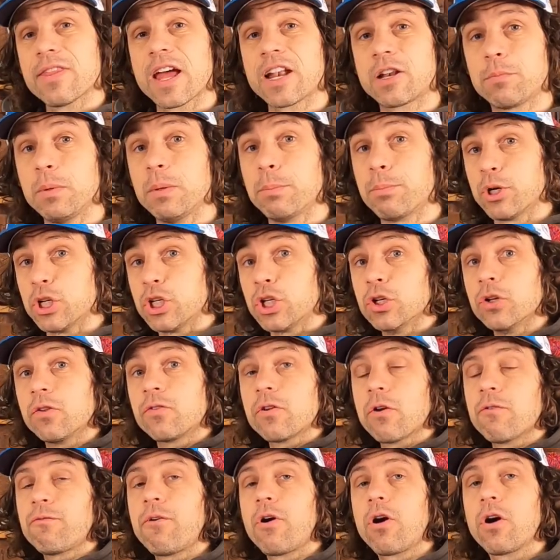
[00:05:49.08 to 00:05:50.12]
that to be pretty good
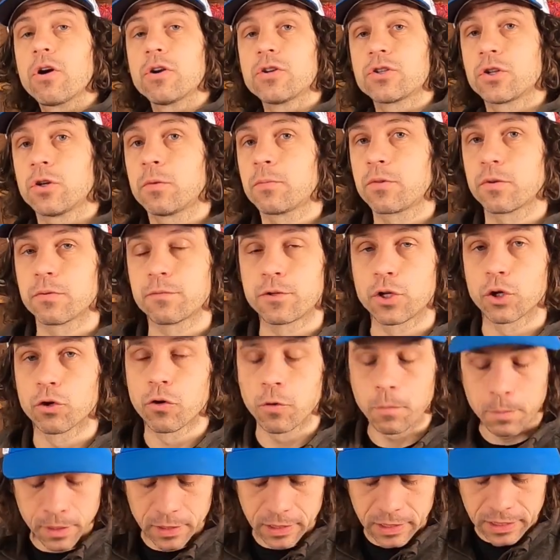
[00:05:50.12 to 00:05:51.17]
so far in terms of
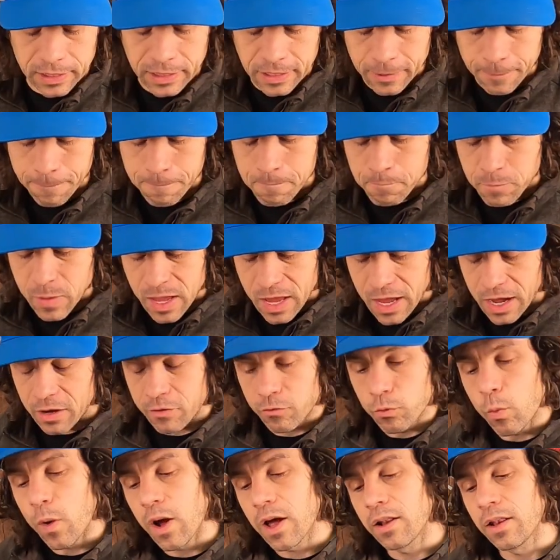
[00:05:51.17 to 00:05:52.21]
durability,
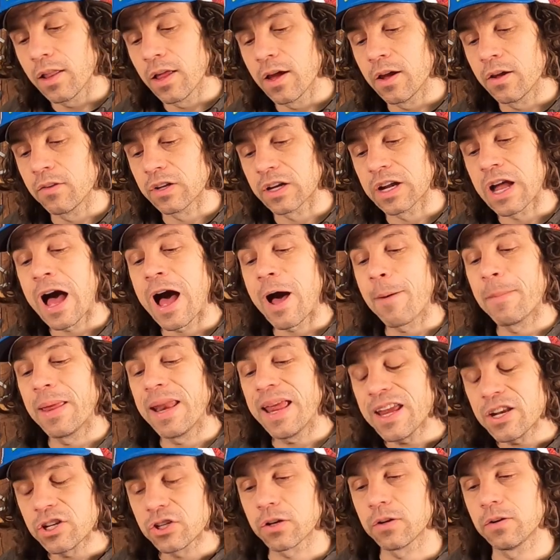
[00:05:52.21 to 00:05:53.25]
as well as a
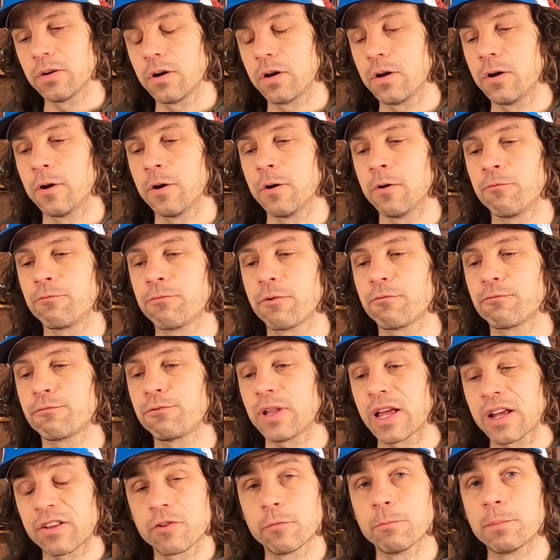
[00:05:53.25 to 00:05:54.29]
combination of
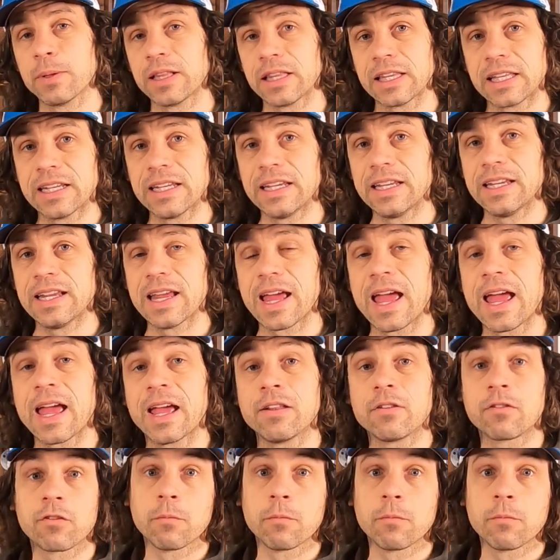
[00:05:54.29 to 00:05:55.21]
flexibility and